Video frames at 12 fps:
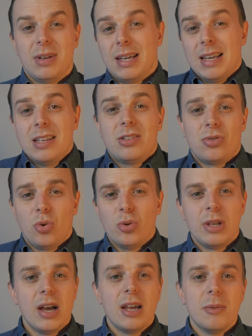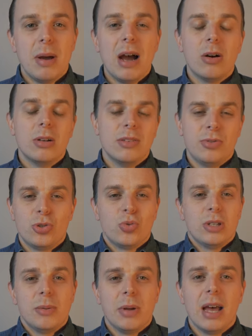I guess, throw the item out if it's
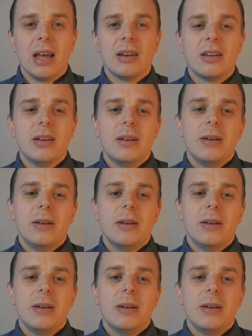really bad.